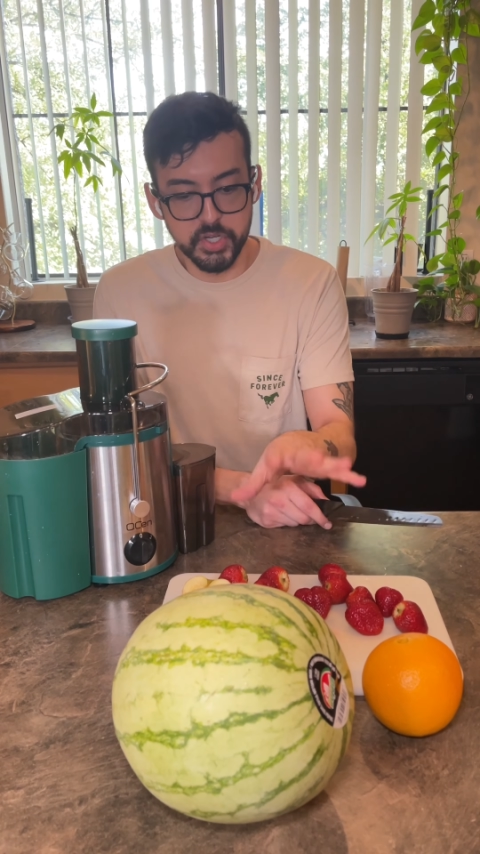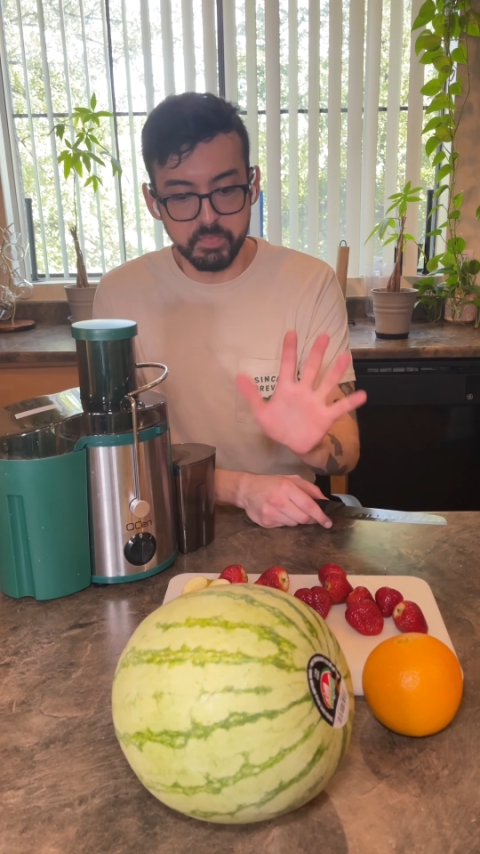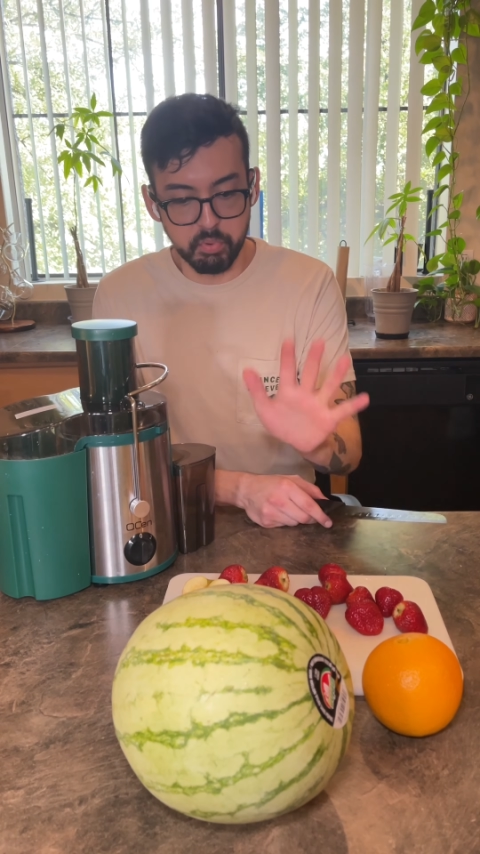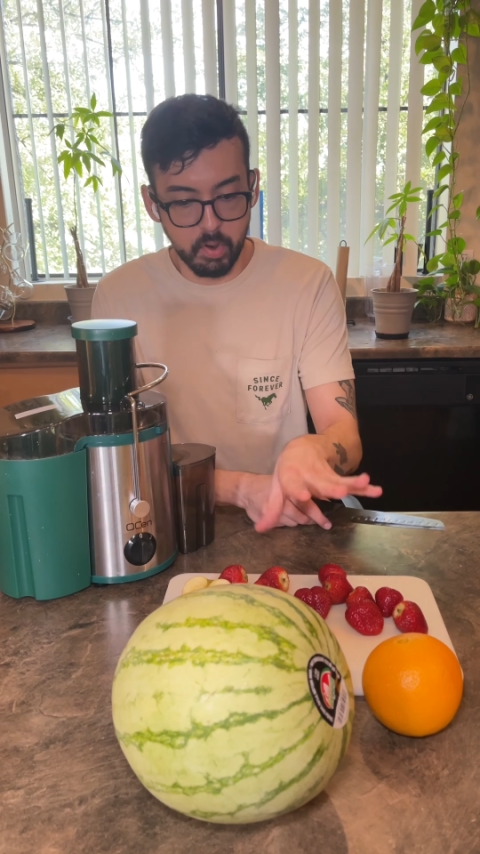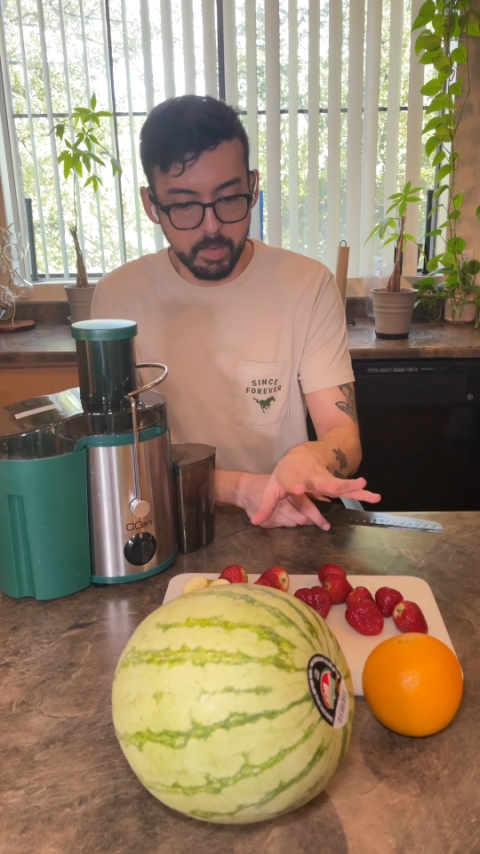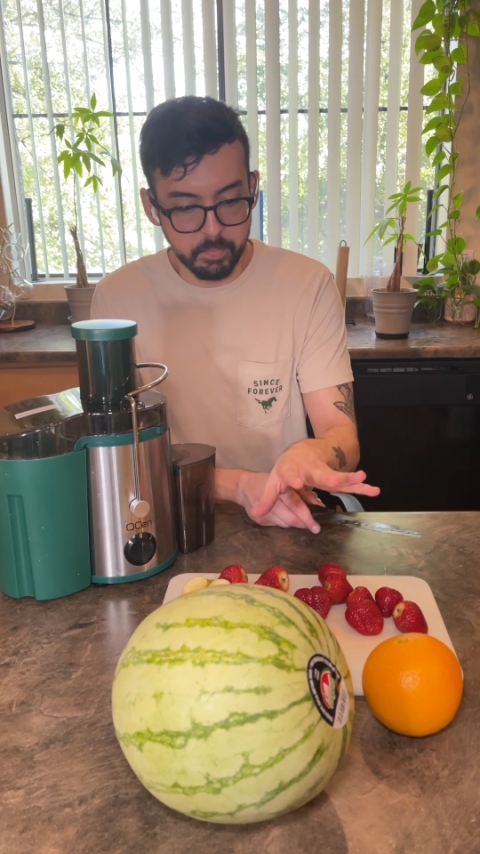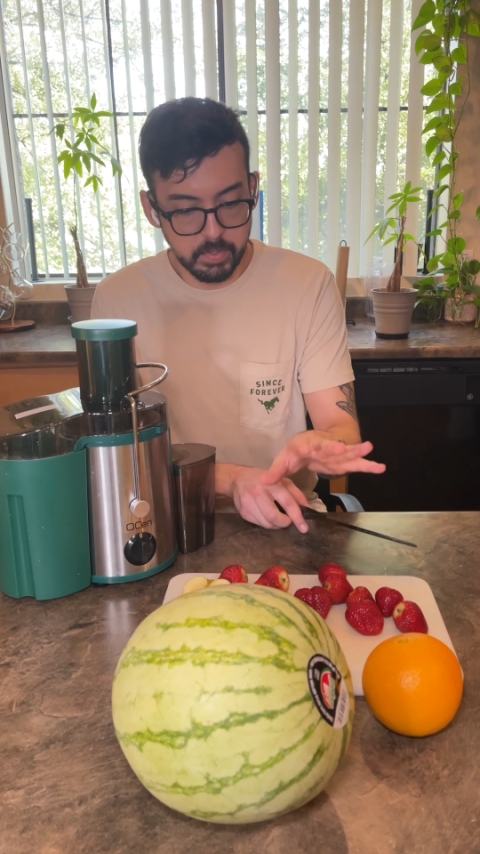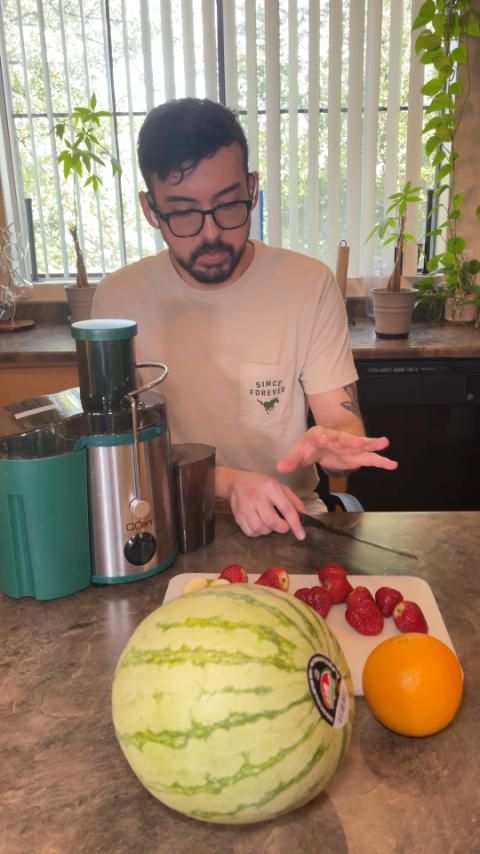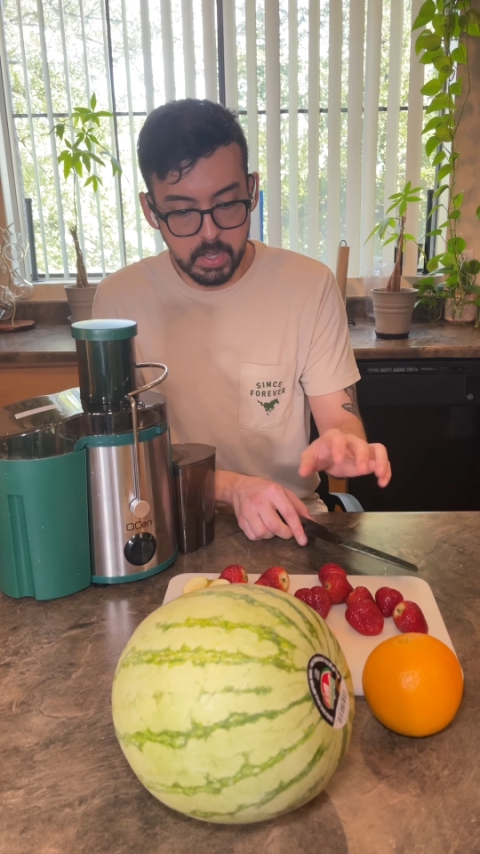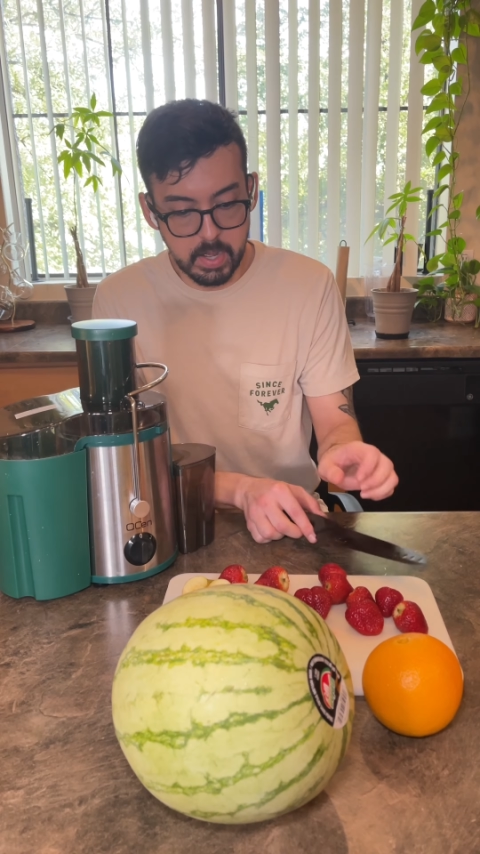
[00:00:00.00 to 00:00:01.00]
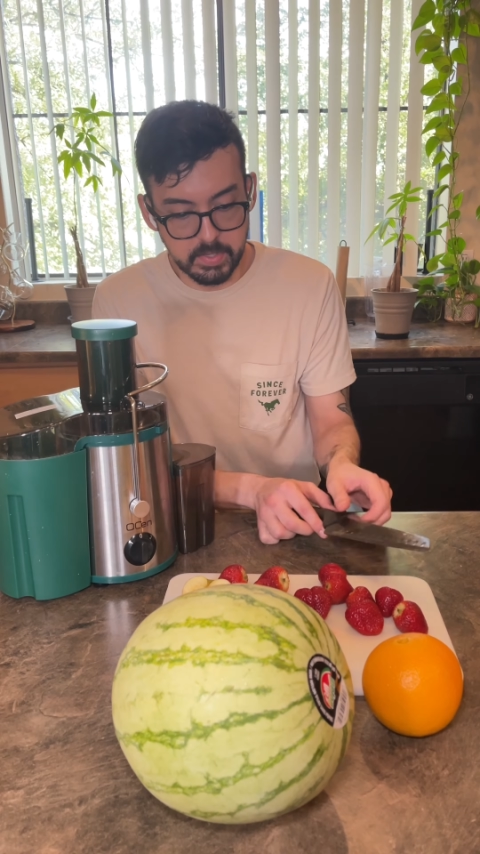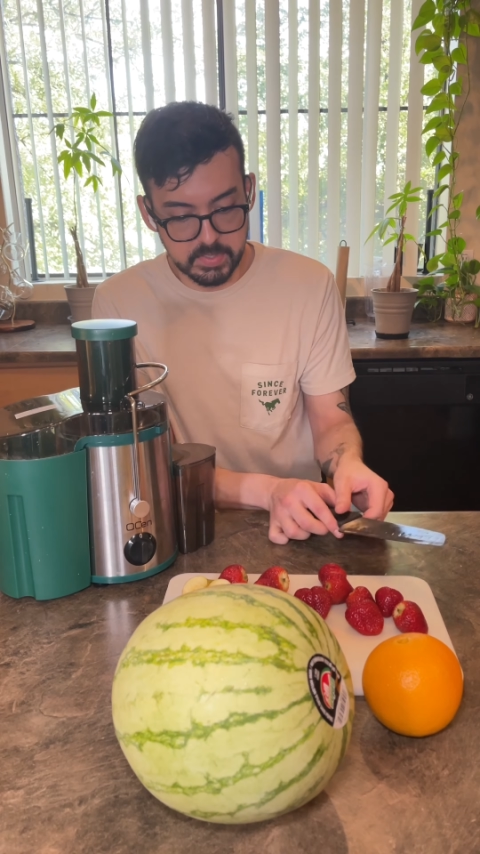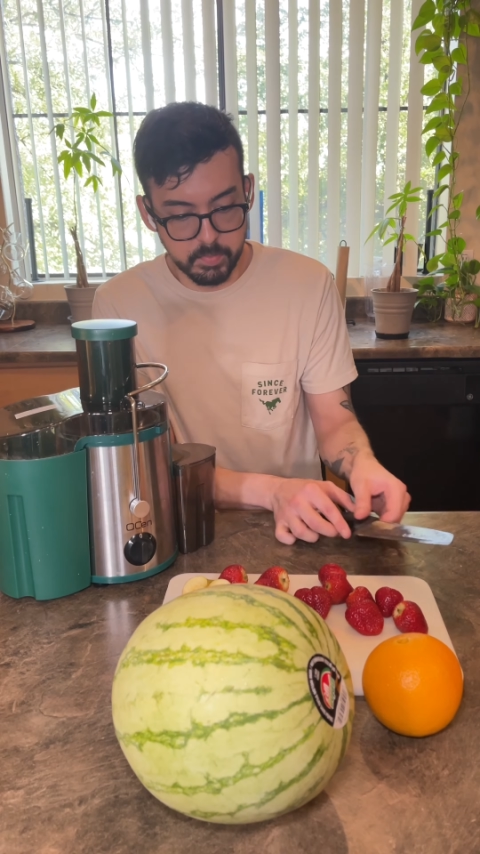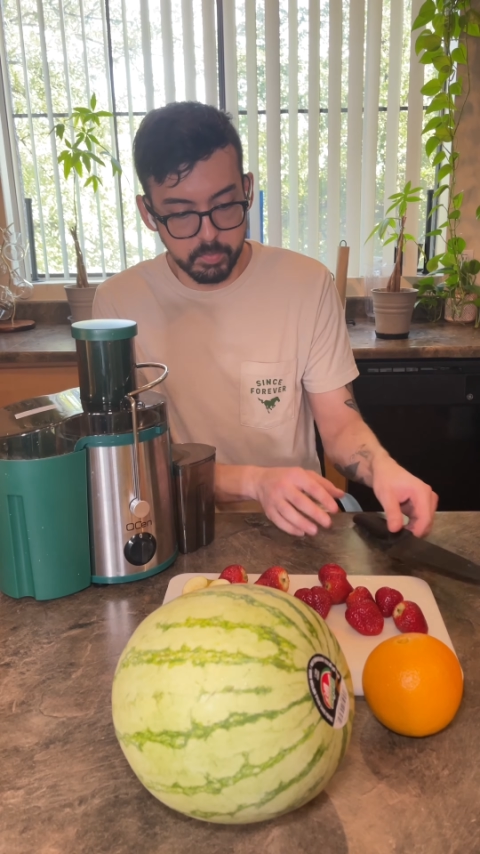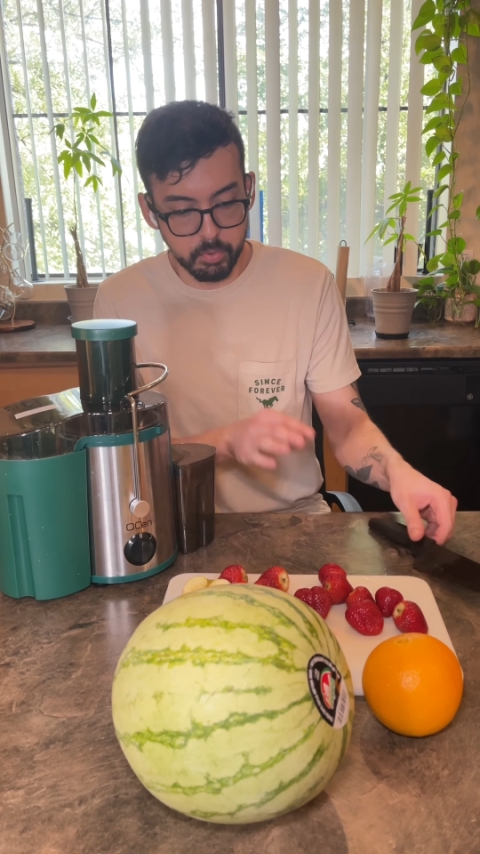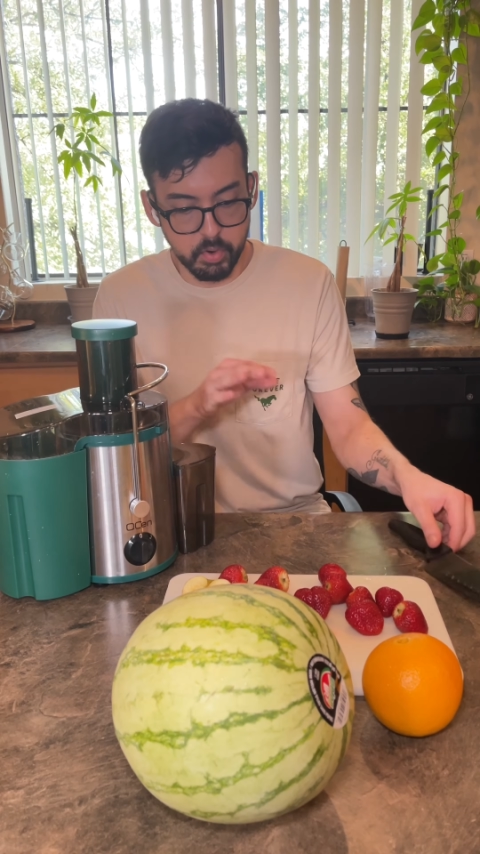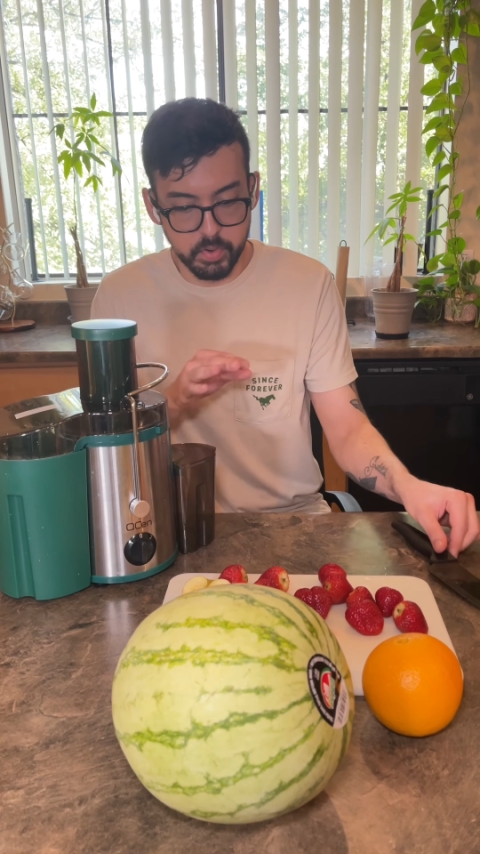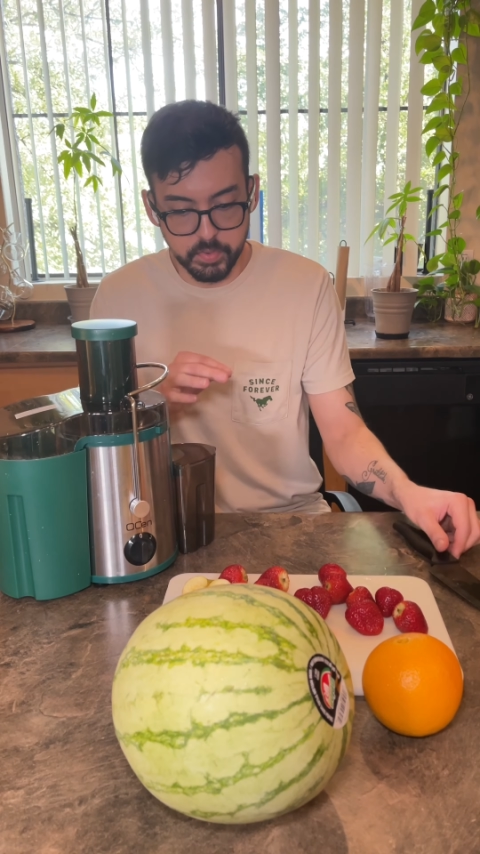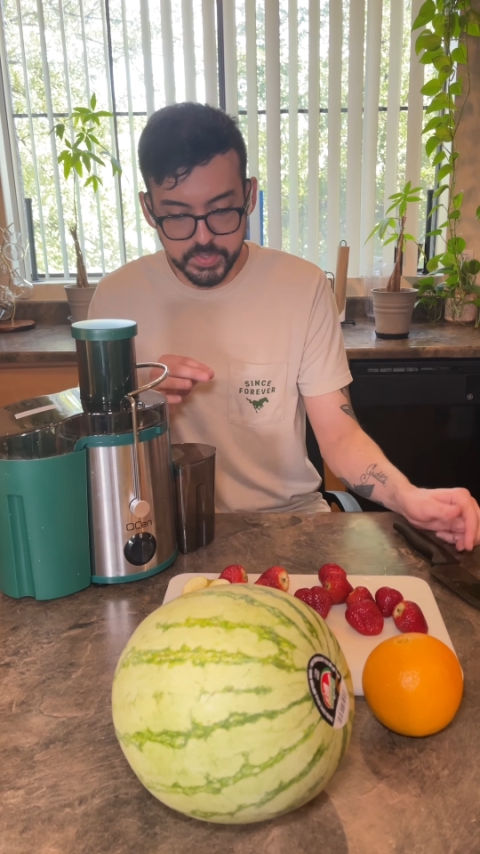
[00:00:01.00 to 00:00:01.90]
and prep some of the produce